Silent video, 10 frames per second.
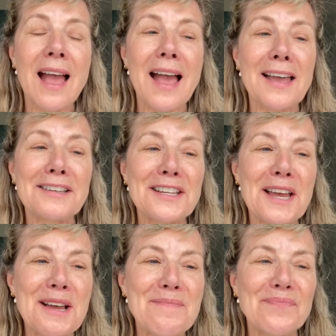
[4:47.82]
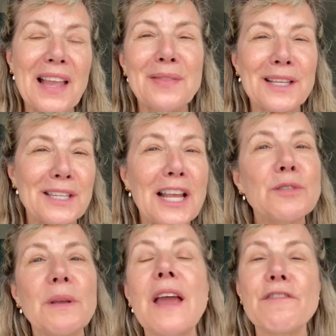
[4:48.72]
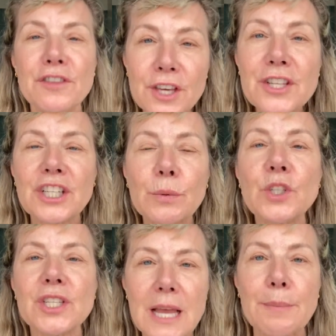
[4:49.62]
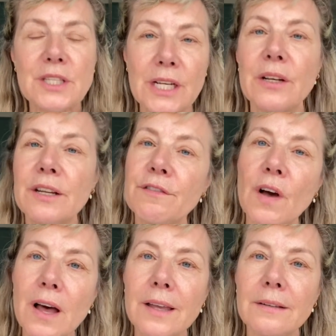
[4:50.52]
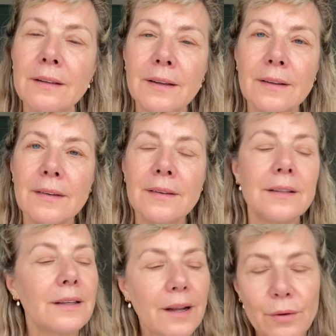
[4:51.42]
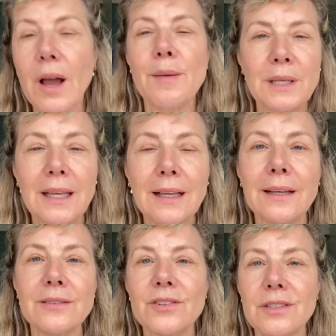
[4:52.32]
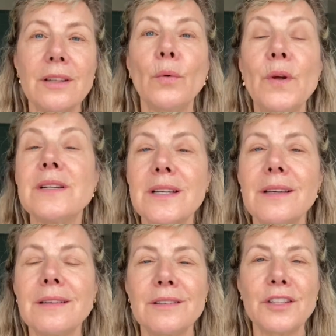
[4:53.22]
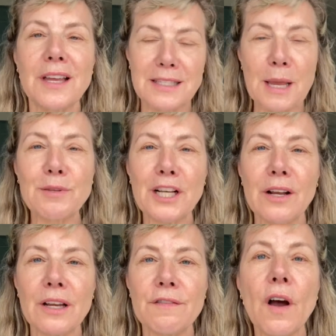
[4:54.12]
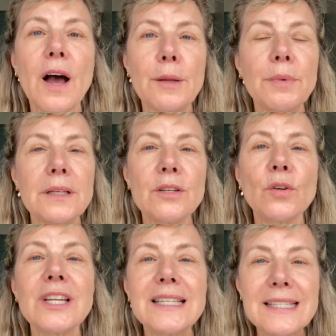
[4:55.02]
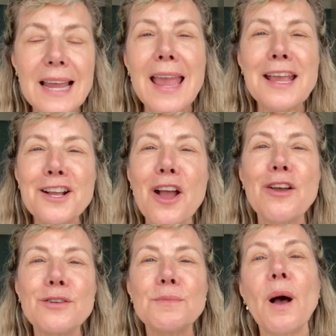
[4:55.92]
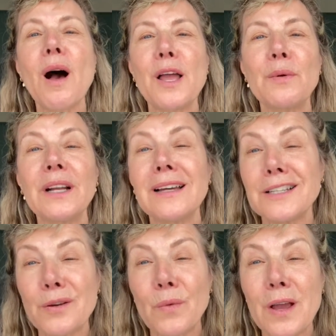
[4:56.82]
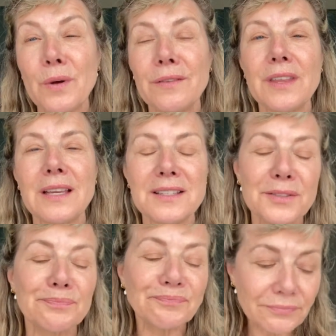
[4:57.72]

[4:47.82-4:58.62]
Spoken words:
And that's an SPF 30, which is absolutely fine. You know, I'm in England in the winter, yeah, that's absolutely fine. But not a day goes by when I don't wear one of these.